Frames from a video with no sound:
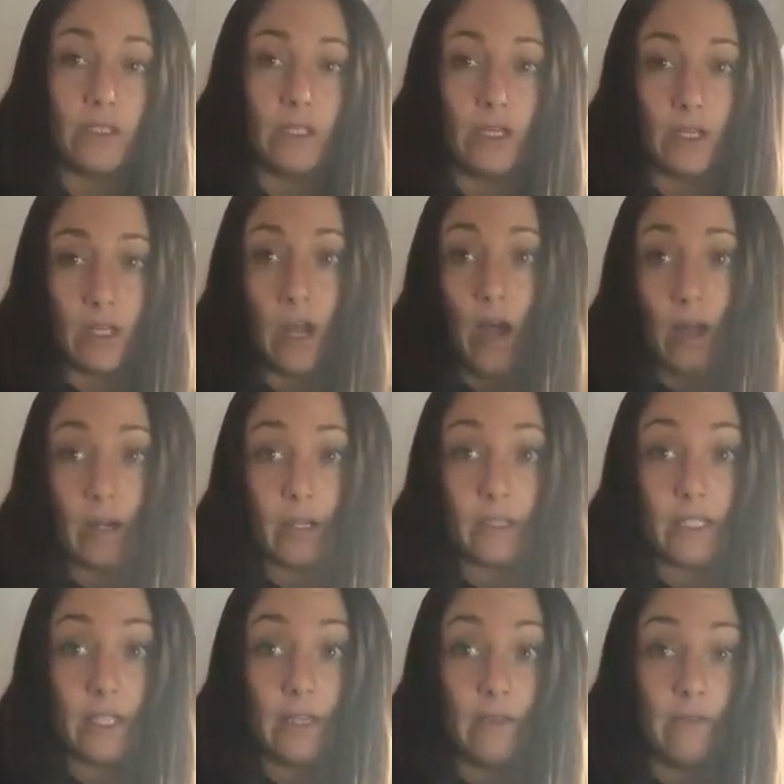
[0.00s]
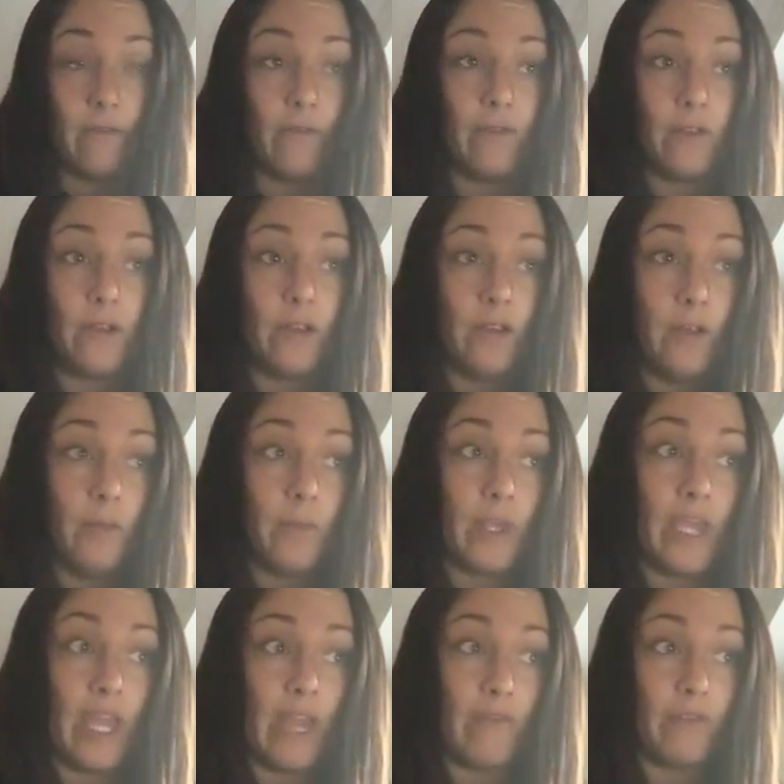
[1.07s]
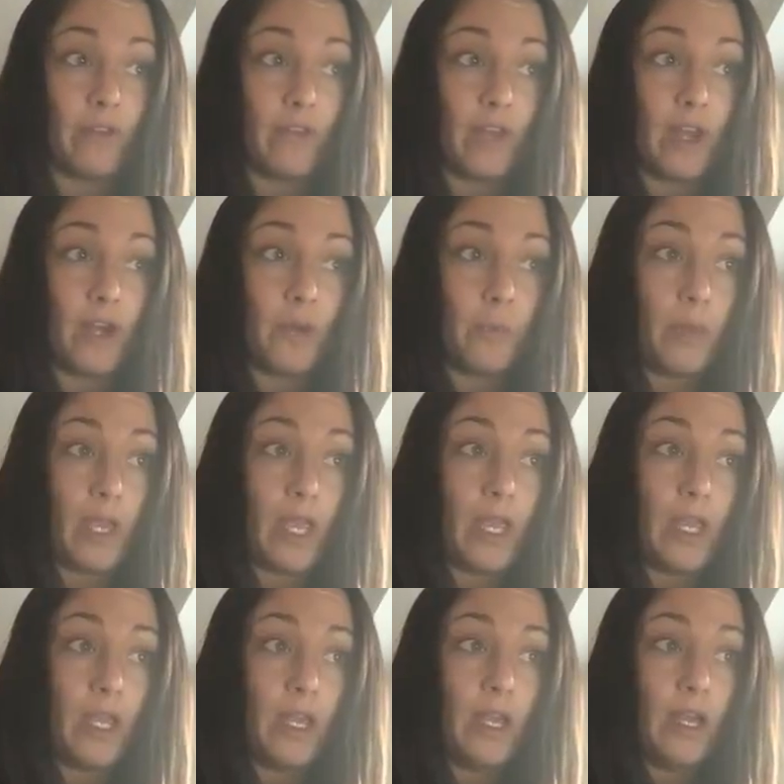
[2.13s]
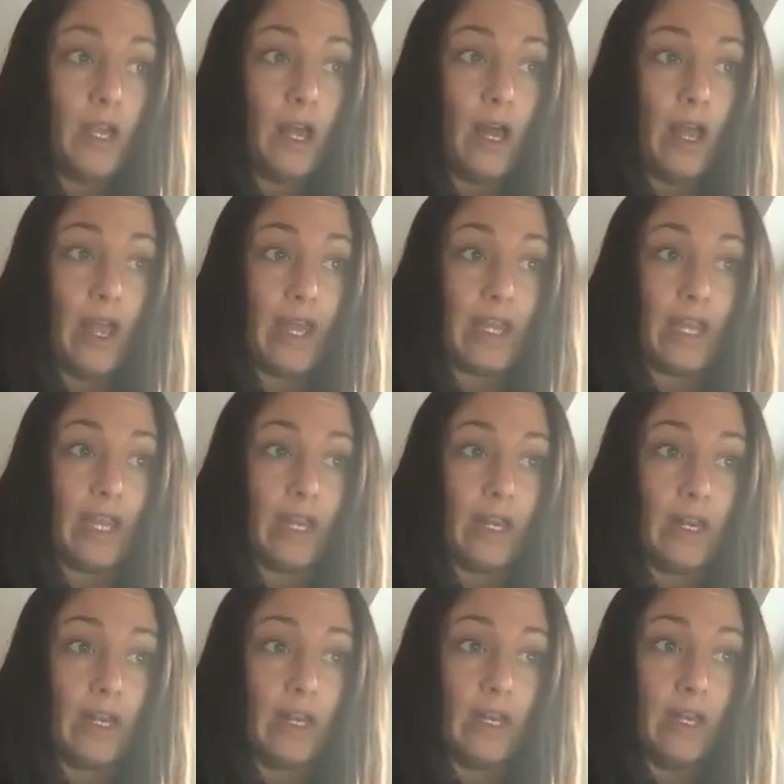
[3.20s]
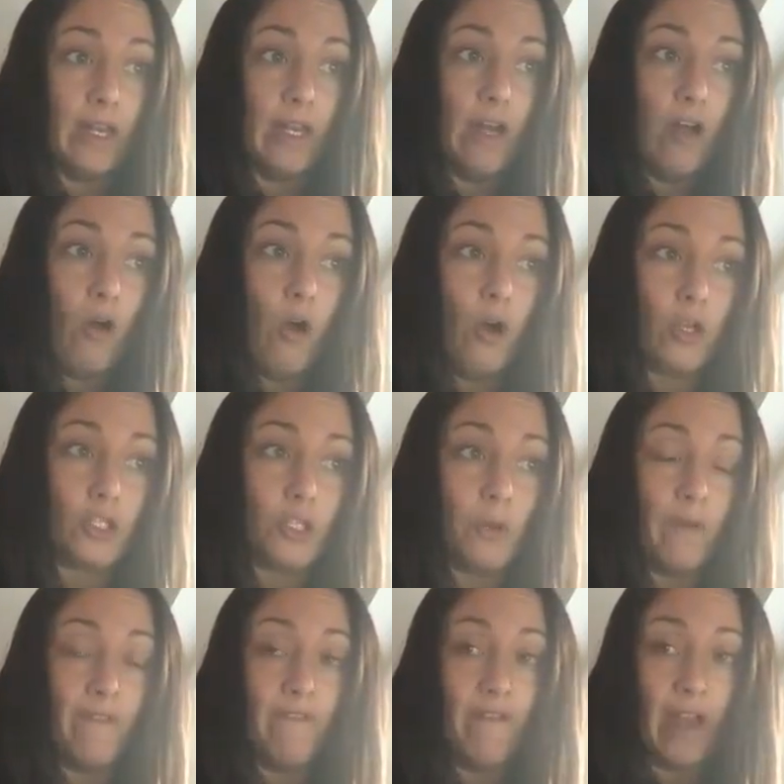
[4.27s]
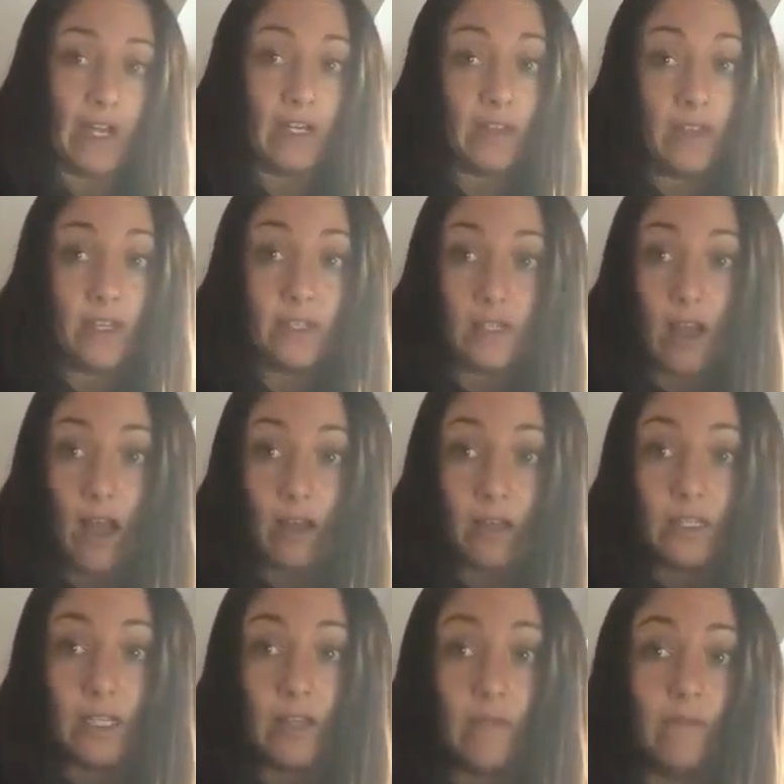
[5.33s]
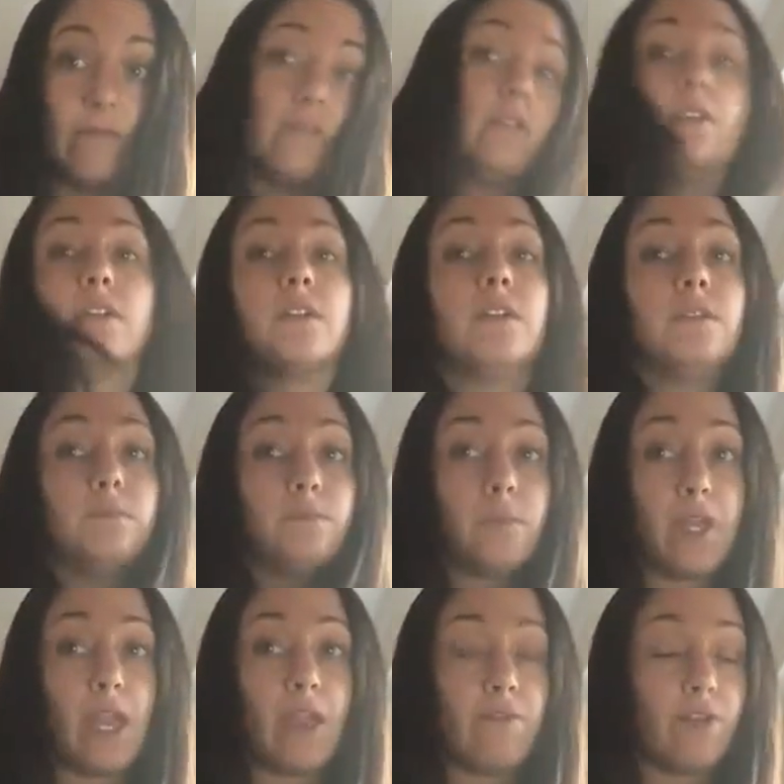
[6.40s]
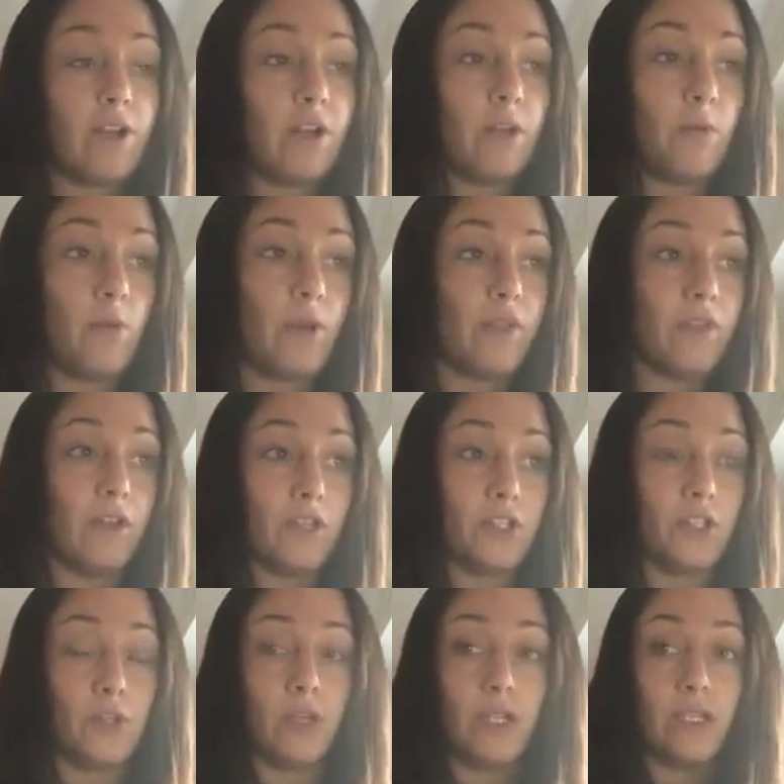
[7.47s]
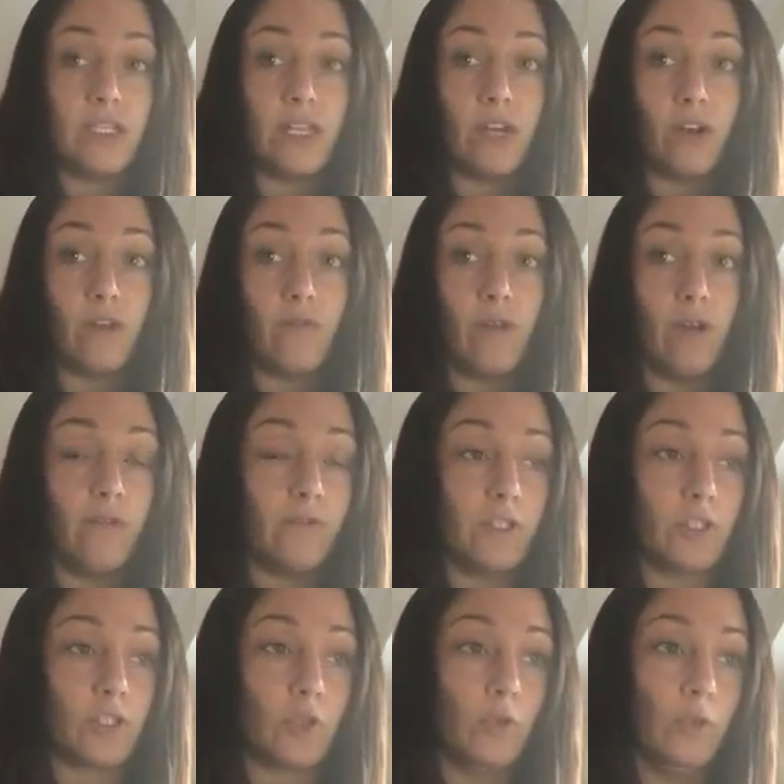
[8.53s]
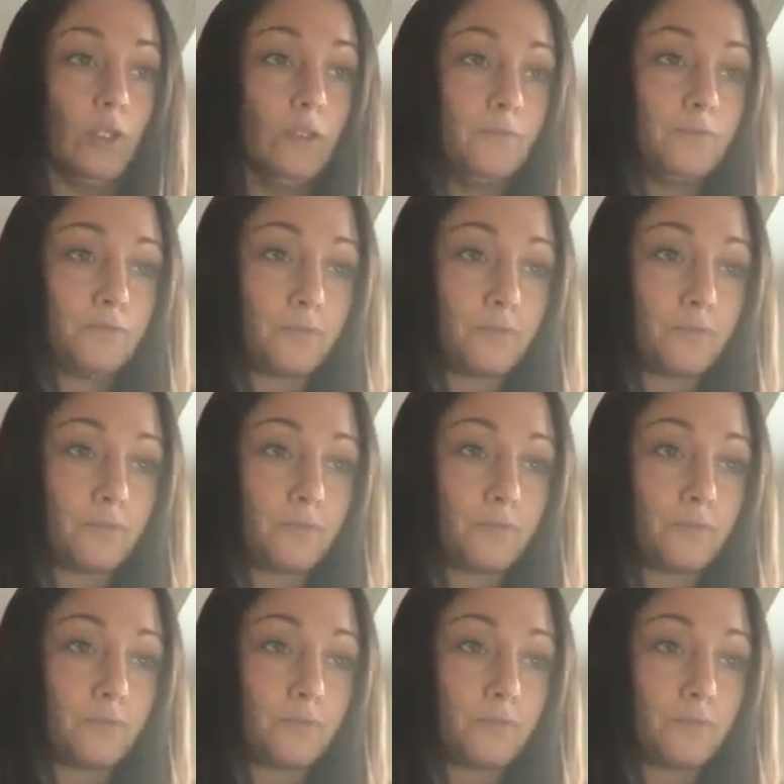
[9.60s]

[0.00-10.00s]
cognitive behavior therapy. It can also affect this cognitive behavior with the students that are involved in school.